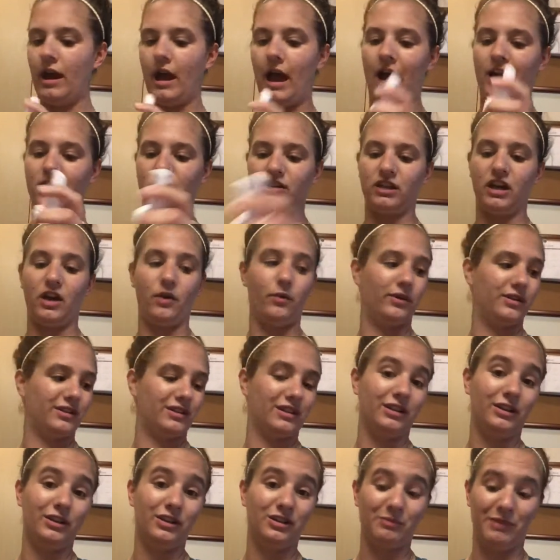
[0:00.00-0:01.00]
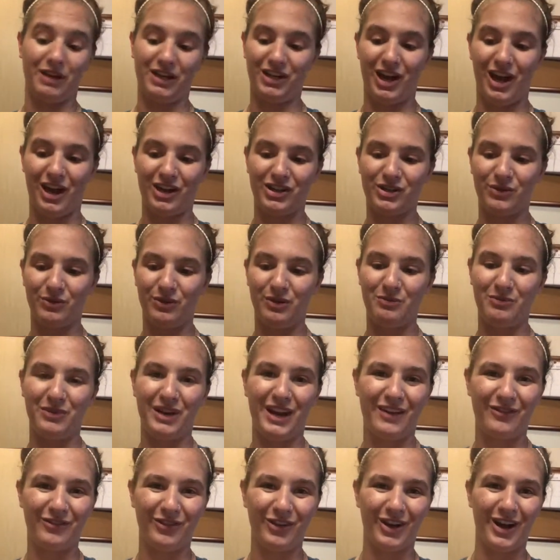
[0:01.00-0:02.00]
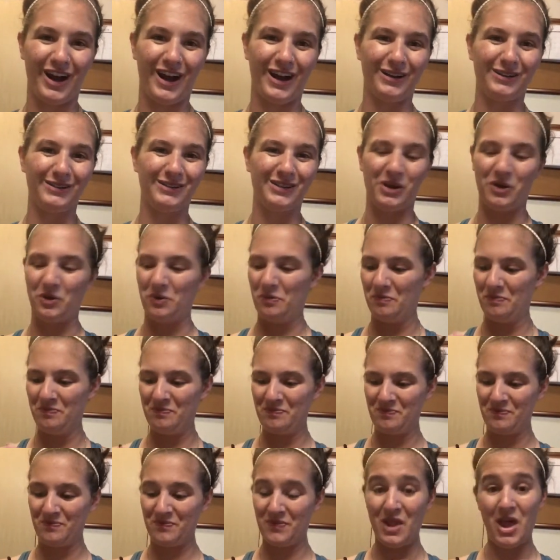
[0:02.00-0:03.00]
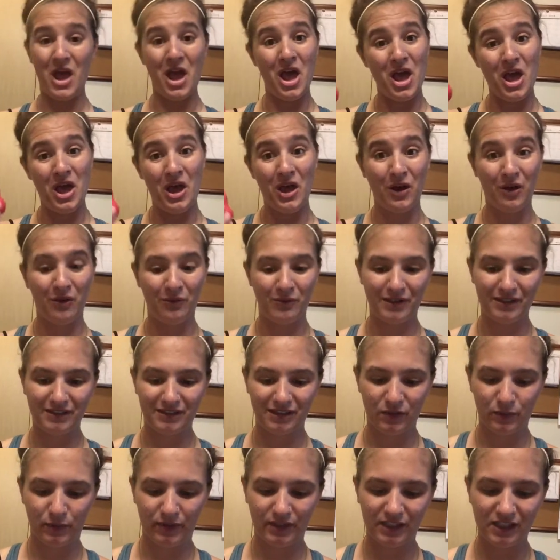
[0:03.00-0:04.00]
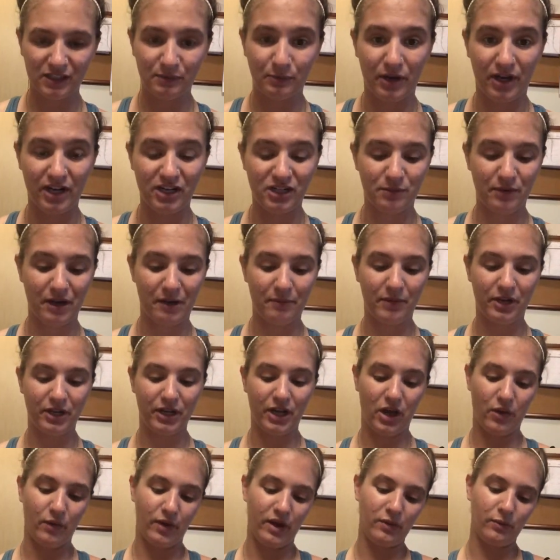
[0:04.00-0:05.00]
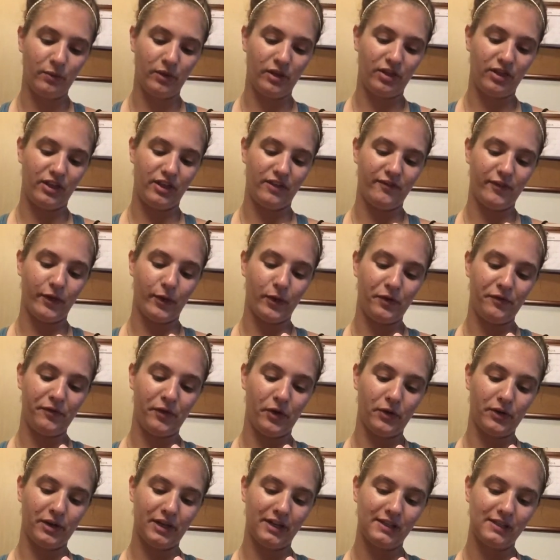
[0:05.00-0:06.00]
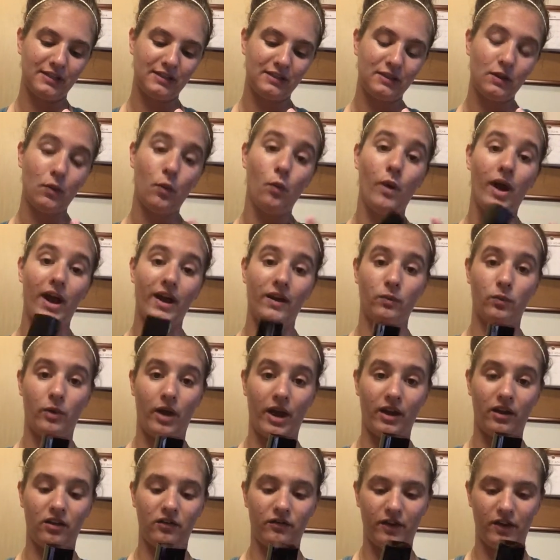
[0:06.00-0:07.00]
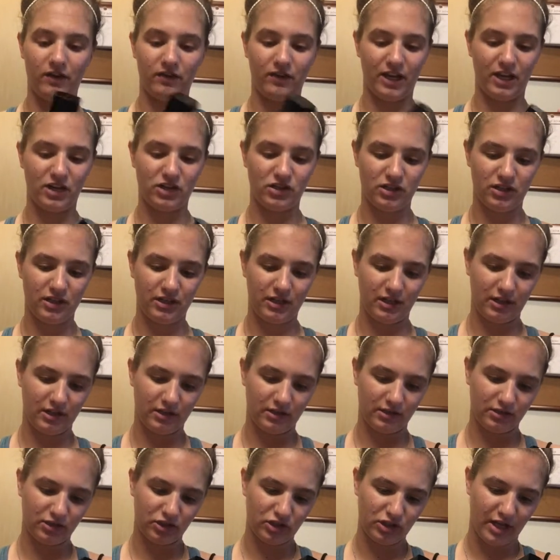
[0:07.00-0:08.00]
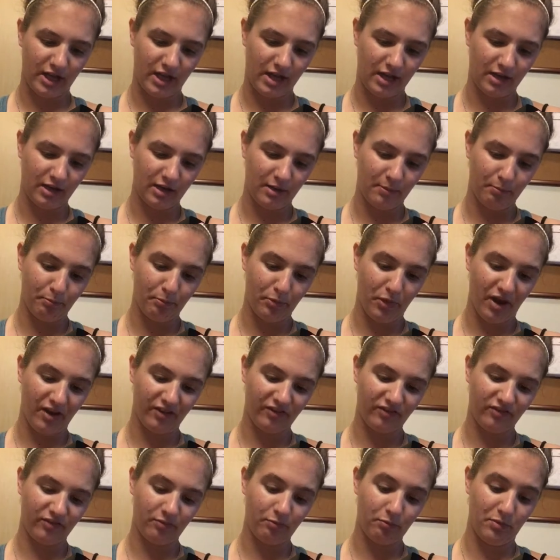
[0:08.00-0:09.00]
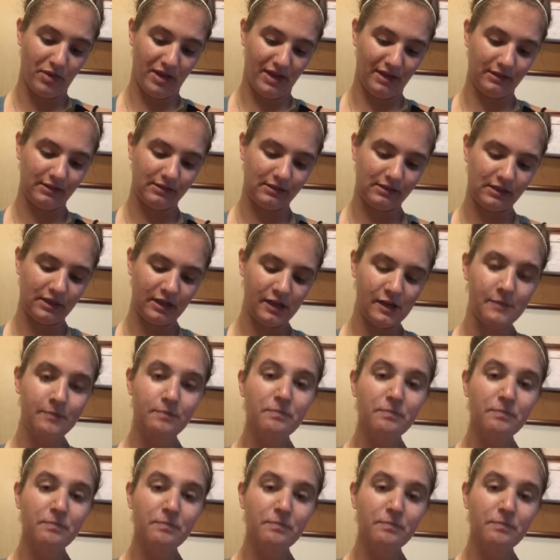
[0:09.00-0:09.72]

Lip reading: Actually, I was gonna use my Tatcha one, but I forgot, so. We're just gonna wet the sponge, but I'm gonna go in with the Photo Focus Wet n Wild Foundation in the shade Buff Bisque.